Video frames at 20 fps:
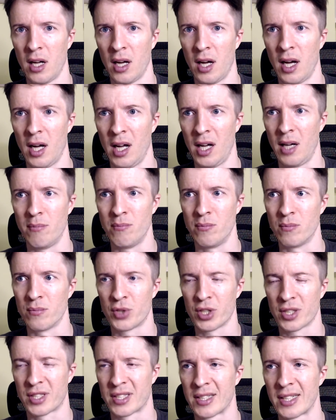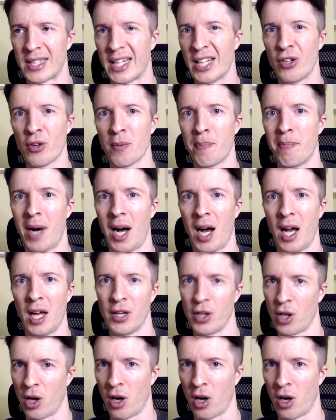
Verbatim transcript: um, just get your mind